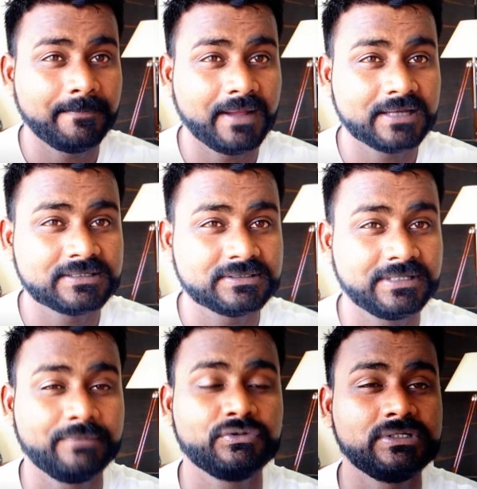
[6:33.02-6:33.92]
but
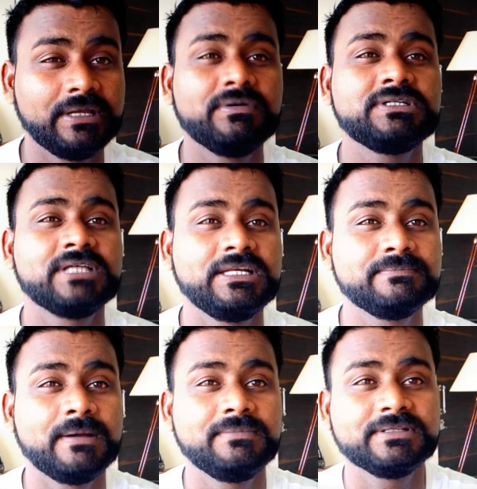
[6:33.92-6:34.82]
they would never tell in
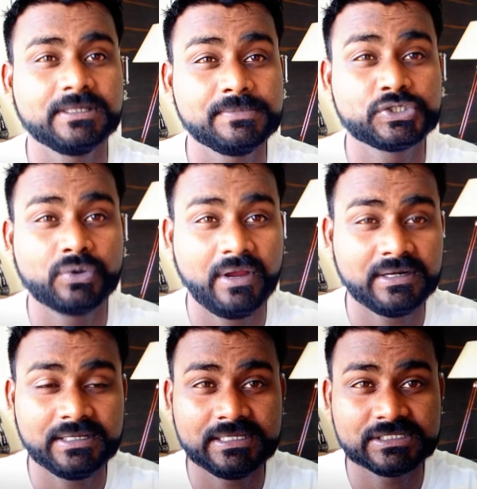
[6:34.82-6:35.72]
public that the
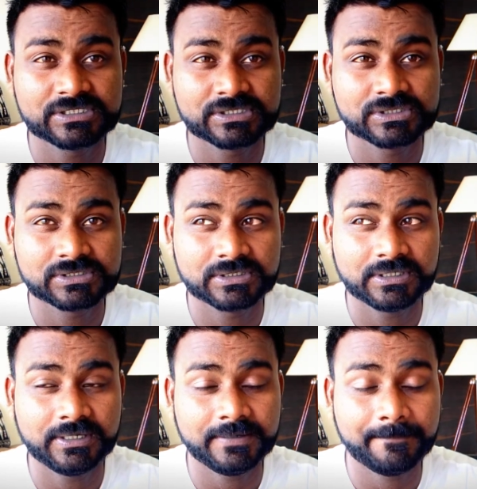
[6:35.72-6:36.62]
Bitcoin is
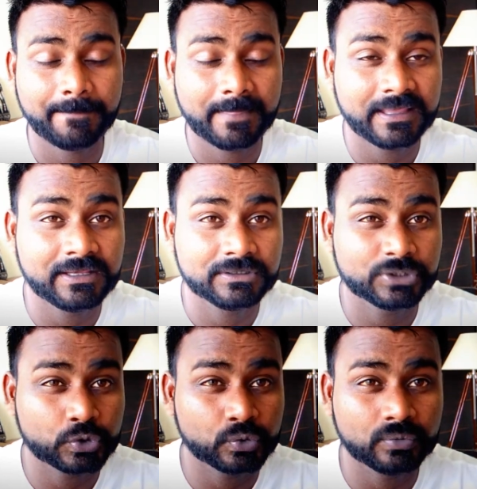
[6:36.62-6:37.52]
here
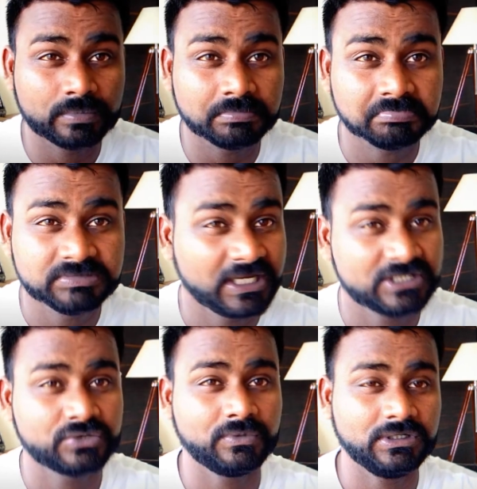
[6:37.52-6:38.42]
to
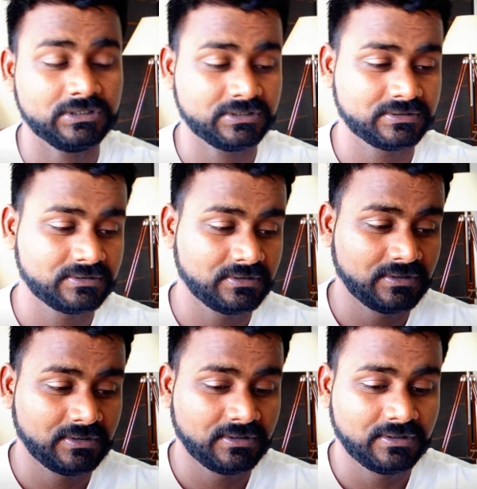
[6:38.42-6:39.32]
change the world,
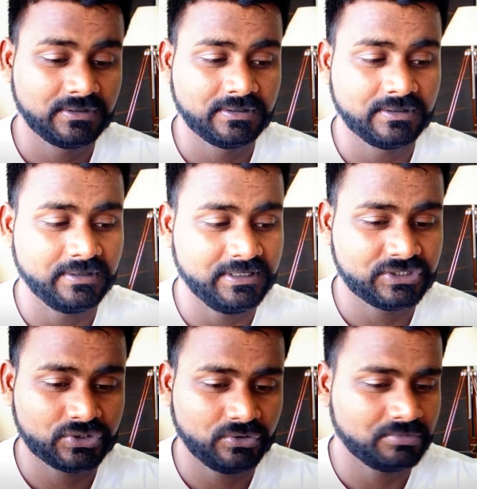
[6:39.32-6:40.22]

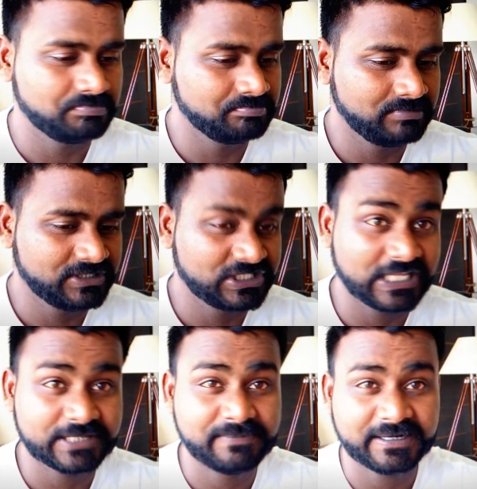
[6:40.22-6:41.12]
right? So this is
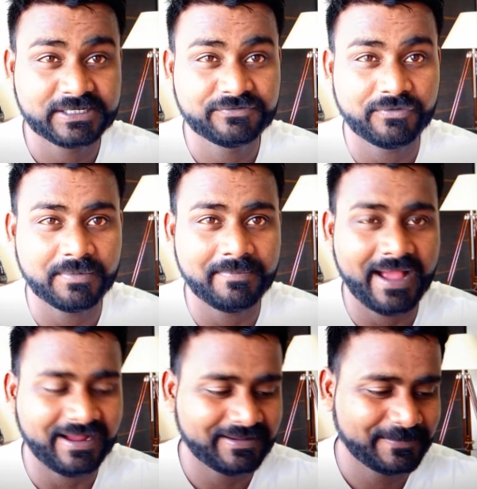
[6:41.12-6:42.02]
expected from a
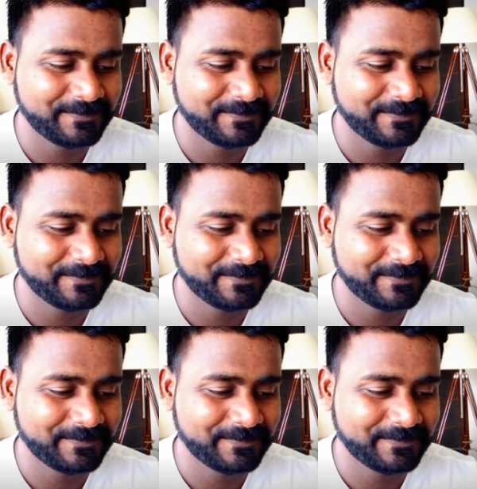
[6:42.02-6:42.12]
bank.